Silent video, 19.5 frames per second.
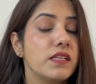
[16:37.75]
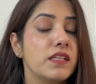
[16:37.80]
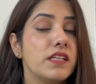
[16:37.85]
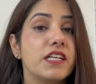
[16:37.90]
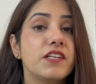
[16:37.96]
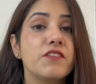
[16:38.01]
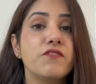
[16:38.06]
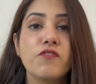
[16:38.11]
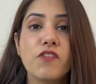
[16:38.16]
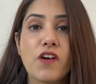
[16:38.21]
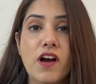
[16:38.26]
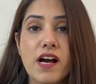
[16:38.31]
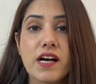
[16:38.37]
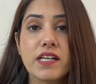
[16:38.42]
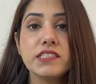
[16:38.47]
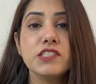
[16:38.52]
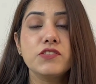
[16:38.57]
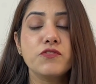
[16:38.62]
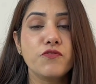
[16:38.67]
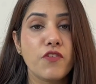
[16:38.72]
Like
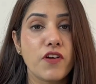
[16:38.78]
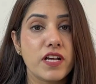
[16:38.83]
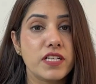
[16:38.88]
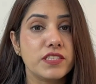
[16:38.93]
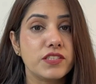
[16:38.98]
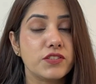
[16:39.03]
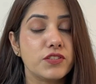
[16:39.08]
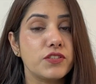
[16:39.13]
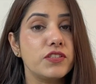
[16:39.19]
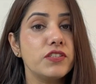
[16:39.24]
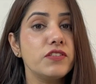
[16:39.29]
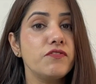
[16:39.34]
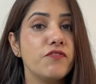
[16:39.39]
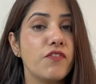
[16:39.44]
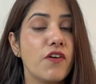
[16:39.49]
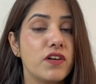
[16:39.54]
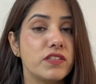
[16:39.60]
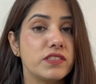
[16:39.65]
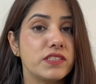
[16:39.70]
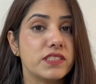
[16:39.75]
fast, faster,
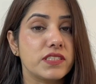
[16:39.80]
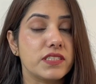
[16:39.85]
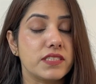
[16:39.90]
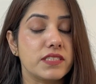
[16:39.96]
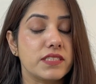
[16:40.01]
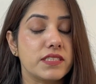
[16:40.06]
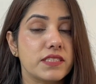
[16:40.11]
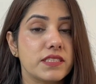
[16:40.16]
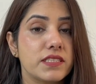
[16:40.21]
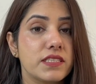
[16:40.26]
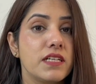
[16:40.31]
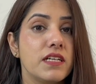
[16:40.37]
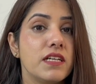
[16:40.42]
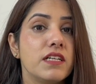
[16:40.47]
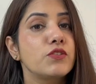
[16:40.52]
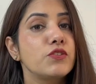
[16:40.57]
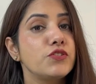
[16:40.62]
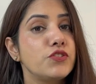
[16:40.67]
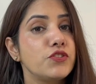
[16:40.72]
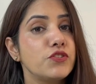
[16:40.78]
fastest.
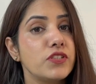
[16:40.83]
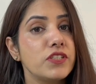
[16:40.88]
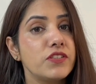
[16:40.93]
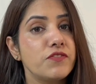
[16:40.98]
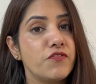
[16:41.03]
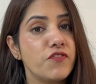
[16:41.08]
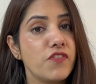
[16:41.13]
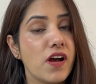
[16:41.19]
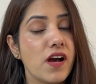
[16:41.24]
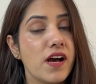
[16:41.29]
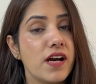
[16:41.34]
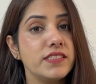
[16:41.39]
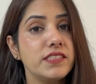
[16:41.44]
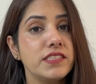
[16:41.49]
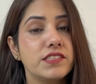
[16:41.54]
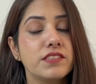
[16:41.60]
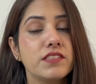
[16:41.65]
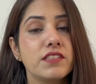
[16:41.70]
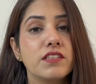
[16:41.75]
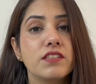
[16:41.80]
Could you run
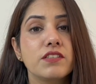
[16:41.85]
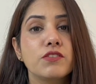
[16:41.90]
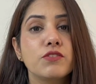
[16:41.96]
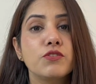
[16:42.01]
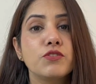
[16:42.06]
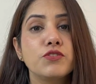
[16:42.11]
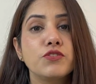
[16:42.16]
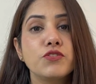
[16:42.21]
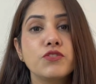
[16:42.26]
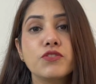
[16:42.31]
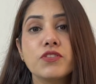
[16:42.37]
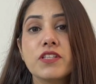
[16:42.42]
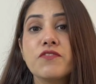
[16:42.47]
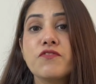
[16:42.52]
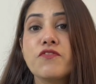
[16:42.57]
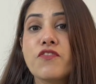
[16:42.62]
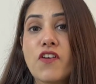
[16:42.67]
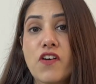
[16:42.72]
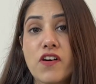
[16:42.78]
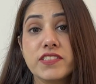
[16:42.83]
fast? Could you
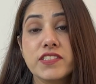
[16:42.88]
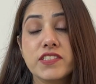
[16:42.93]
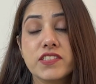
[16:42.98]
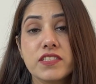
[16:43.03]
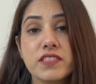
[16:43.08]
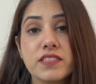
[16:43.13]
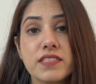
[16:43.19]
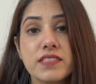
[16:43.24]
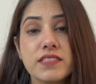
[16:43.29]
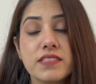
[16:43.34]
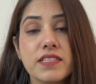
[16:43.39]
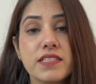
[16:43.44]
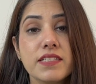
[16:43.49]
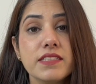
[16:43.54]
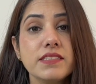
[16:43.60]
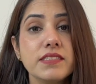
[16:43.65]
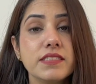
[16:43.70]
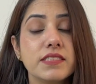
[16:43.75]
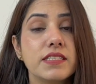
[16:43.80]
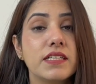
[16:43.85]
run faster than
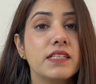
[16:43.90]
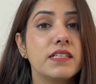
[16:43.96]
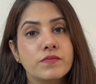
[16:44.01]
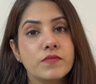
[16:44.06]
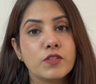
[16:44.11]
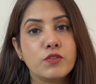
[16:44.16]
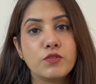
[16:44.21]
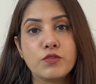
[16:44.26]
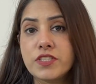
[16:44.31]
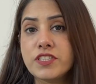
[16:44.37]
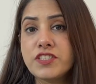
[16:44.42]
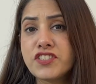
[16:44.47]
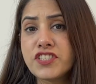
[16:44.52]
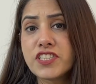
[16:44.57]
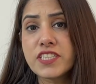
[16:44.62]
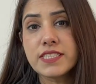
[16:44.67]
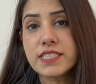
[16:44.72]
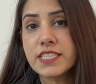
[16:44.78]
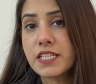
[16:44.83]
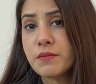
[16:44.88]
this? Couldn't
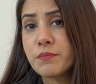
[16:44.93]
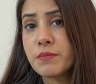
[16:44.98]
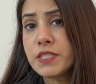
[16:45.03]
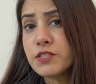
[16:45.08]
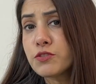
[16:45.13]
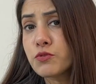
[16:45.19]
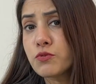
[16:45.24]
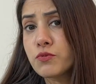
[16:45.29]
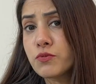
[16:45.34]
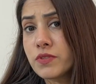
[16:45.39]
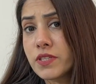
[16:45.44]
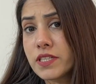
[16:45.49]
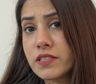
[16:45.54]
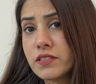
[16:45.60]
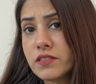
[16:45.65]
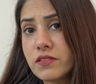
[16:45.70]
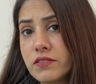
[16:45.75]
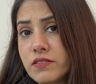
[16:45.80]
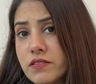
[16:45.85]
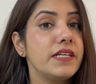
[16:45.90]
she see me sooner?
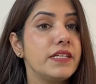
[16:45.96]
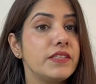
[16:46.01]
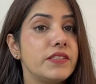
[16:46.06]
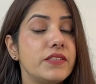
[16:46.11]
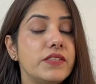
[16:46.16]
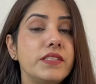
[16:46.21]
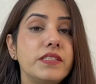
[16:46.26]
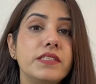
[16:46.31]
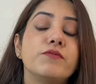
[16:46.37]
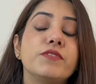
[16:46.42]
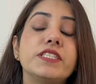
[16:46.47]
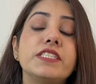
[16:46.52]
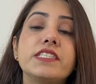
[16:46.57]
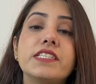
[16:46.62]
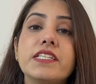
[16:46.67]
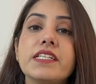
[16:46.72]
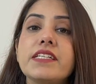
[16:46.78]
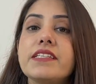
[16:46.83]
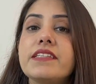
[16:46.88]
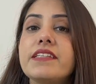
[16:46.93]
Here, we
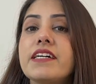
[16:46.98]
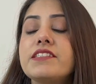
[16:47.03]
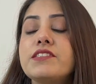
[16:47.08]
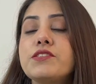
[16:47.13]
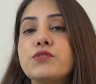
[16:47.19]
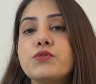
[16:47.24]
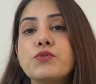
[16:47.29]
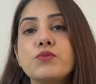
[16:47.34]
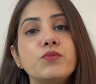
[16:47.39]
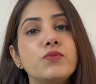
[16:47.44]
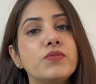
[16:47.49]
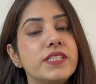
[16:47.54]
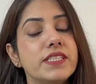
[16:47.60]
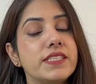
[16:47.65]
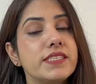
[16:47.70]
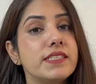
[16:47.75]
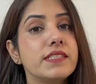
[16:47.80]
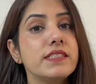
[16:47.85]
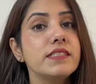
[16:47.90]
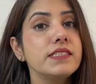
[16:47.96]
see that soon
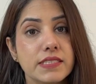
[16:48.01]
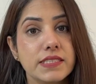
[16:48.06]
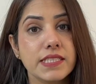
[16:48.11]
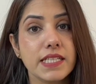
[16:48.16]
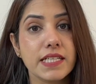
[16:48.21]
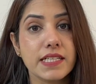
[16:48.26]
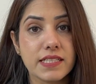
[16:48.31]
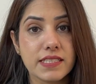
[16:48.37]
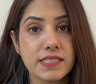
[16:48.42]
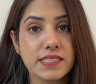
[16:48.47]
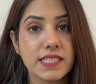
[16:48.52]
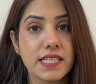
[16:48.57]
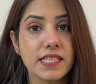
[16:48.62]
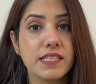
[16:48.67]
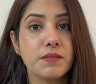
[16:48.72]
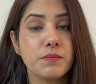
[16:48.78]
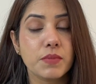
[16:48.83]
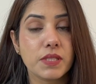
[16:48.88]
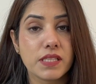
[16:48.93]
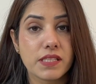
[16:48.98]
is a single
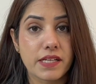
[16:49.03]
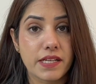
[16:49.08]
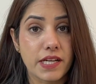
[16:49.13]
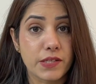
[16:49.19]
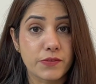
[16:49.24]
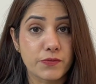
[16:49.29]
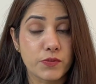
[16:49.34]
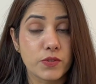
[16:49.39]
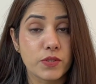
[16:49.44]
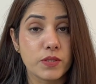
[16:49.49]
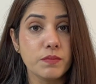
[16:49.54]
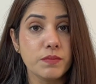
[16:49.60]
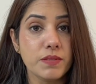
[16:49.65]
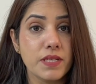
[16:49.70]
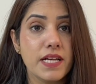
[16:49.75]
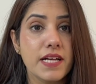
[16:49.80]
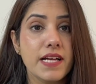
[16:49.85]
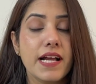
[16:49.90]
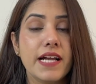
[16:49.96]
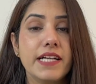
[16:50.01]
syllable adverb
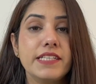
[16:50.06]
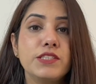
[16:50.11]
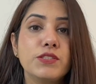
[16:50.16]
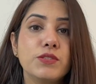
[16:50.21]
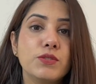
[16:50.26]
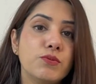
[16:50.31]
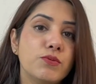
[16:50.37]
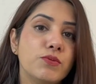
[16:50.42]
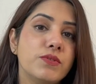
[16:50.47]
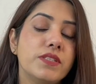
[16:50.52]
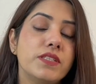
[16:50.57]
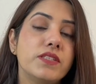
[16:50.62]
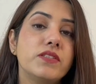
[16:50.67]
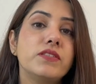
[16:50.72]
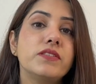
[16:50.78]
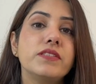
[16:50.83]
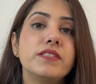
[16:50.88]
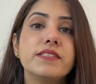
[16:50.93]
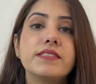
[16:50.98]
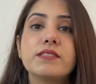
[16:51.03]
and
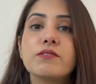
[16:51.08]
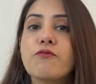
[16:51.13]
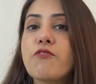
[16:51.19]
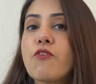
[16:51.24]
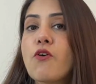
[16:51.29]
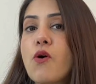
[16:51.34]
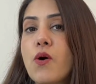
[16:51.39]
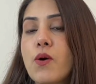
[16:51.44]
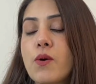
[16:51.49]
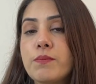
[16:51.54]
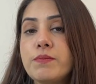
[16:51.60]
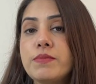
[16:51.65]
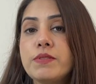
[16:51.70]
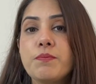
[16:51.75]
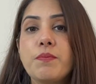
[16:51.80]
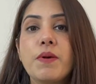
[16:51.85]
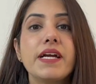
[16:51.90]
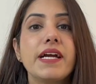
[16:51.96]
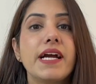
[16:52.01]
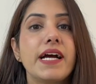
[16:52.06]
sooner is formed
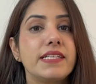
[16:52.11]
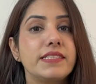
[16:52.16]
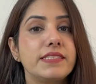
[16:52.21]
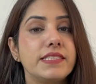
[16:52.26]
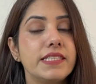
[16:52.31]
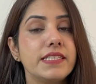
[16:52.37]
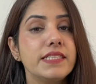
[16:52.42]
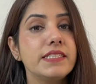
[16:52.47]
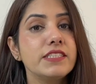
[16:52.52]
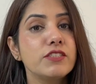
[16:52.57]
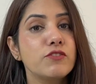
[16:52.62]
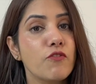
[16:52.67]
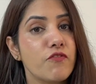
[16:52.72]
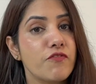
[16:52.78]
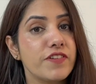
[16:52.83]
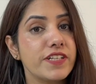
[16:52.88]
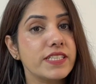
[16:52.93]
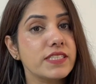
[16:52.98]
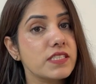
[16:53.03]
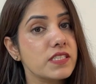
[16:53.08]
by adding
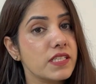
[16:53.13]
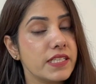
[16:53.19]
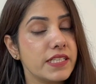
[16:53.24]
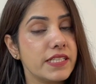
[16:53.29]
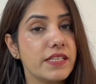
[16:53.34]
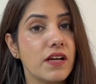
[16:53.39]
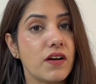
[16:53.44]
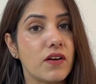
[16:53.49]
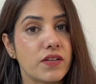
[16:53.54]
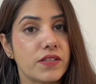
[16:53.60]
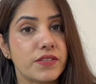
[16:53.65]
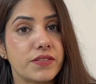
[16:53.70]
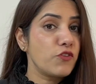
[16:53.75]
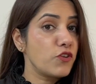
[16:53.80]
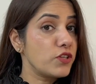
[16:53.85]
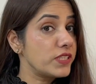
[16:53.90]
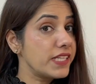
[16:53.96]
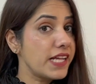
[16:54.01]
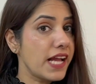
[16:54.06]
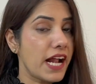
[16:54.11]
suffix er.
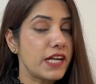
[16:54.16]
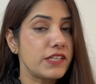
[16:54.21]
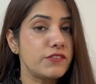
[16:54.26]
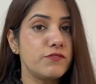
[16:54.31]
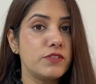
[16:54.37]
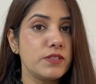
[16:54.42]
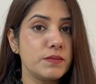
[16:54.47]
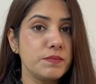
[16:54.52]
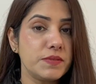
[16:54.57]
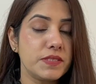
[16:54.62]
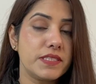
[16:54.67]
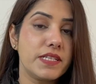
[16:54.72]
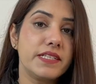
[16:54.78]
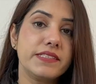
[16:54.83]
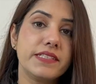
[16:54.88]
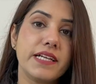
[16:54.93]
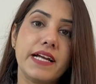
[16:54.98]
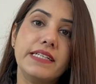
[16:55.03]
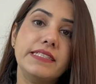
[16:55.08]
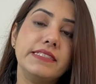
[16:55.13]
For the adverbs
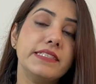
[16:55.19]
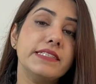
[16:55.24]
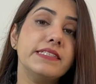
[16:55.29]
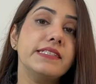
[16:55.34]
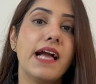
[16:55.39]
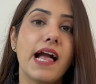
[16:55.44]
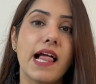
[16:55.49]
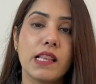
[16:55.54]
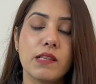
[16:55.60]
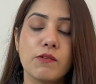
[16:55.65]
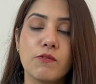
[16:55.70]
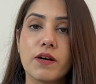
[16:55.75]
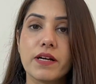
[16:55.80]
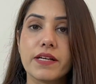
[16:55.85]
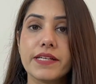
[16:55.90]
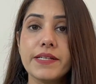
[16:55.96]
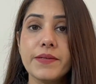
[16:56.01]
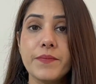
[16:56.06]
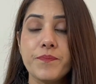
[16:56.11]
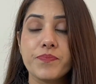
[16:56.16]
that end in
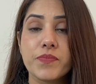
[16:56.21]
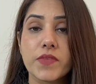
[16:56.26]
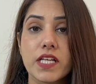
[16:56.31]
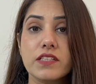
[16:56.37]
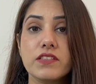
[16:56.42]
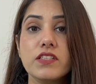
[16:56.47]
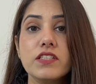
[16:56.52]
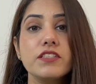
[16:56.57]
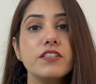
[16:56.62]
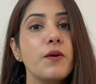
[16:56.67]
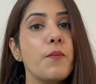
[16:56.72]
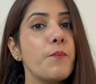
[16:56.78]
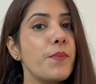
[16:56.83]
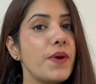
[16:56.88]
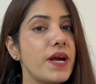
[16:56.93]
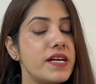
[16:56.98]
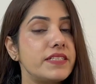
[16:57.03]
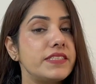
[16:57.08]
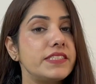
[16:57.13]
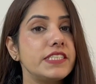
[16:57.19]
ly, their
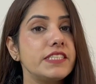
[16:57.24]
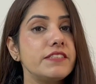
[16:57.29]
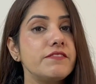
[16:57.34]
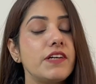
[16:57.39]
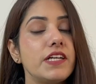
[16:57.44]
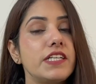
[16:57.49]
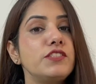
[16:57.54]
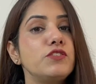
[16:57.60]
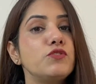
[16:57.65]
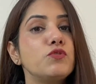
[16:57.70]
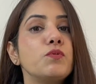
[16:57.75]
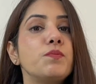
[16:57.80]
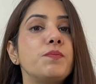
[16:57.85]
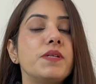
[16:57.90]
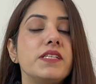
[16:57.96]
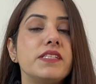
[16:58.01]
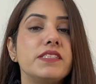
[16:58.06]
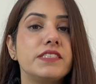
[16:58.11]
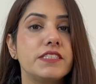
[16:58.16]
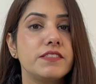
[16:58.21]
comparative and
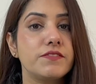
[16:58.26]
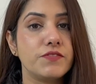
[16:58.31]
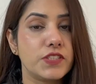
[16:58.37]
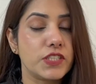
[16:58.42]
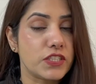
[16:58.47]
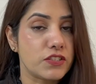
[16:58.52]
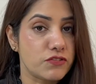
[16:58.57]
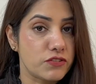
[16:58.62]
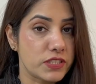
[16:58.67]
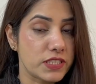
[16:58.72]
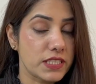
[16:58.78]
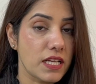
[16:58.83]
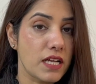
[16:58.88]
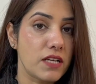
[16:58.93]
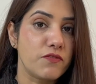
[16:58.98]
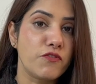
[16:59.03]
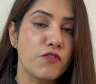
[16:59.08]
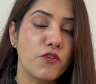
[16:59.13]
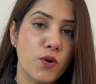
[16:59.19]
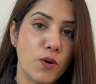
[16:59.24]
superlative degrees
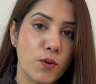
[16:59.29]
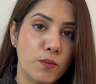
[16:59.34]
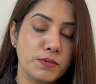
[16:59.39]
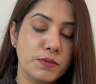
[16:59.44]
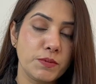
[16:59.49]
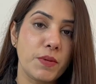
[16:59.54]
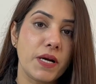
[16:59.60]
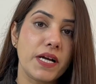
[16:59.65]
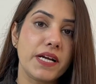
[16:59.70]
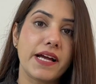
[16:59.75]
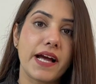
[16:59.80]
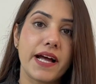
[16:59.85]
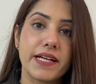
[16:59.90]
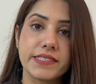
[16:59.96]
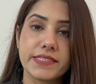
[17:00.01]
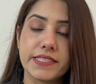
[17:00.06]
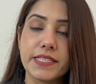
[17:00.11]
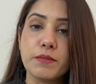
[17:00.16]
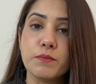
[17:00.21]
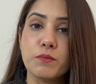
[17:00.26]
are formed by
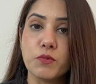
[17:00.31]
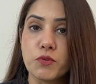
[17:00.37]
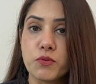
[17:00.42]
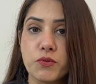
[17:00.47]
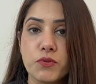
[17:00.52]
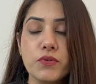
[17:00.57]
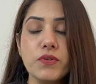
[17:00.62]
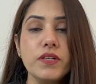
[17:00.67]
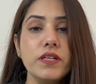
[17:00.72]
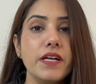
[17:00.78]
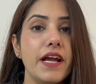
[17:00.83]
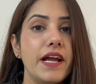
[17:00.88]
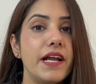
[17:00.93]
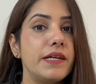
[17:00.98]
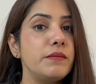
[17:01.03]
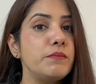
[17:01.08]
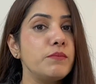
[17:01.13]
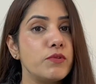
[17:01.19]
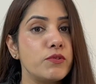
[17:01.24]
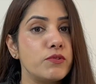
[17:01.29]
adding more
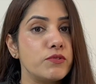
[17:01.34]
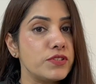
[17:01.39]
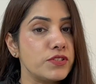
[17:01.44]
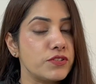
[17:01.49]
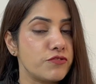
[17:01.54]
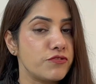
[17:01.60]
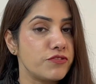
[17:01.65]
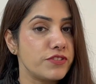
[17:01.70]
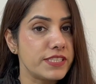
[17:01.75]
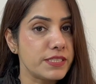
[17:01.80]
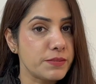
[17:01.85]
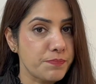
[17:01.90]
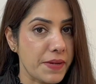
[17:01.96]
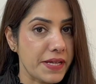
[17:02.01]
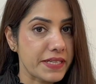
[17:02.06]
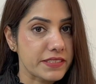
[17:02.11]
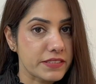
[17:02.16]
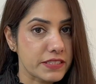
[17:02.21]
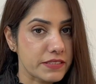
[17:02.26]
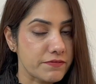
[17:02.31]
and most
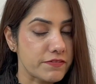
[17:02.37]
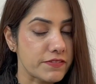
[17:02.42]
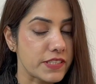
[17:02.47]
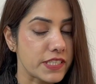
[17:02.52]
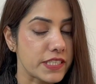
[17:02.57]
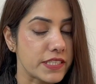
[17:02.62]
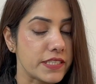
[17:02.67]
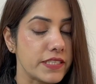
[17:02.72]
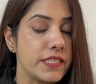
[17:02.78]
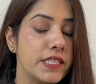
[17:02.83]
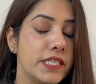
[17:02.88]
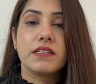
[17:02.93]
respectively.